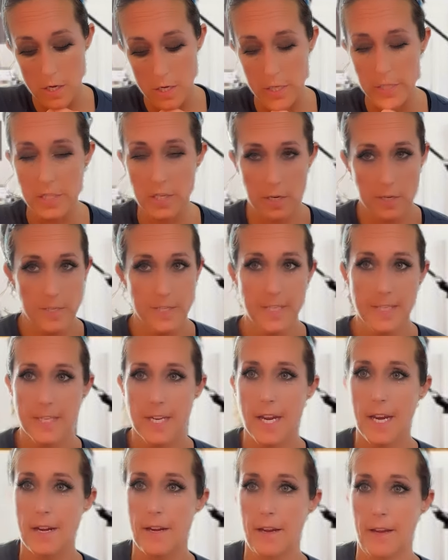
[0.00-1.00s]
It's hard to
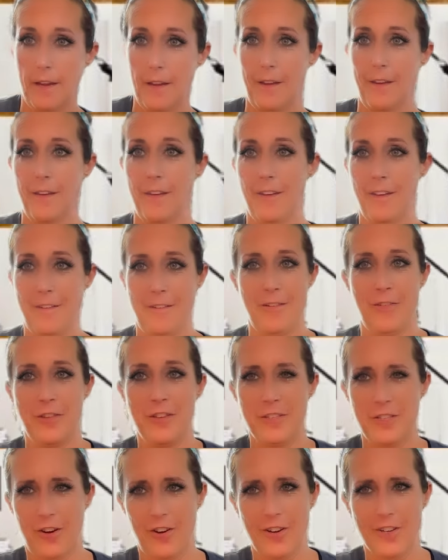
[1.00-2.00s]
take
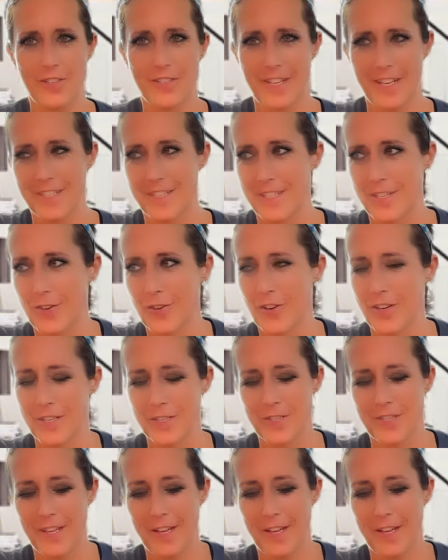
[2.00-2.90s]
these cards that serious.